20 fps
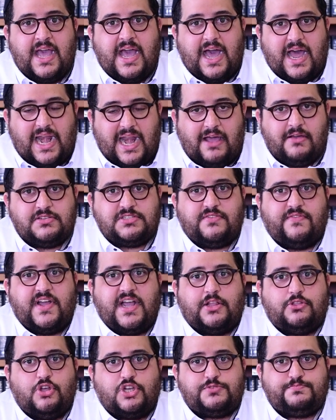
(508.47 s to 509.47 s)
allowance of
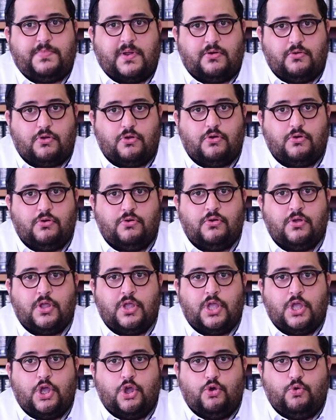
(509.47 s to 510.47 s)
HaKadosh Baruch Hu,
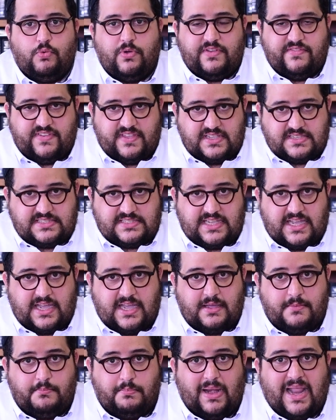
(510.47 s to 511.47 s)
with His
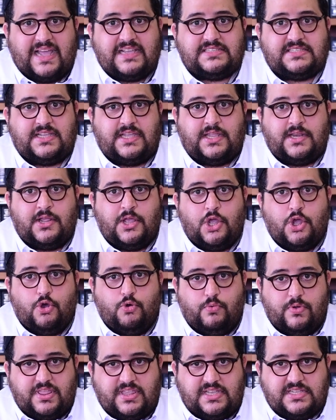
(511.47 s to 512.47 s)
blessing,
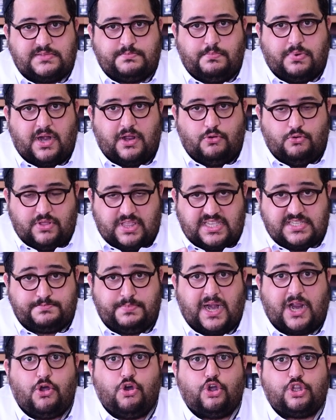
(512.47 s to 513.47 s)
with His
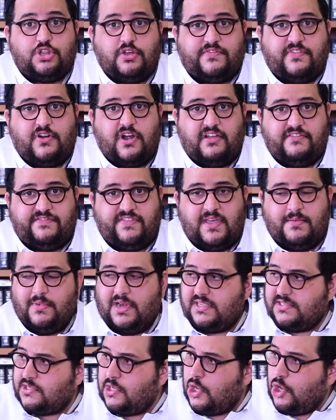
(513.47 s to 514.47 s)
brachot over our
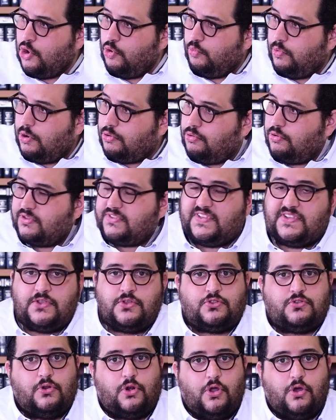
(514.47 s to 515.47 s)
families, we'll continue
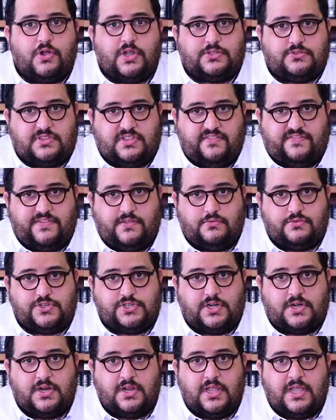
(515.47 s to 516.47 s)
to look into the
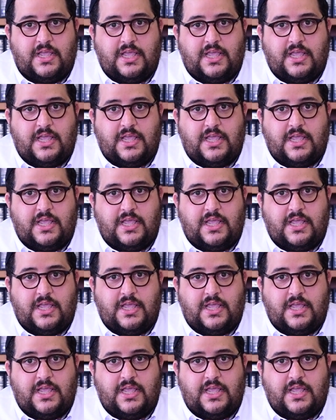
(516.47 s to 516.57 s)
future,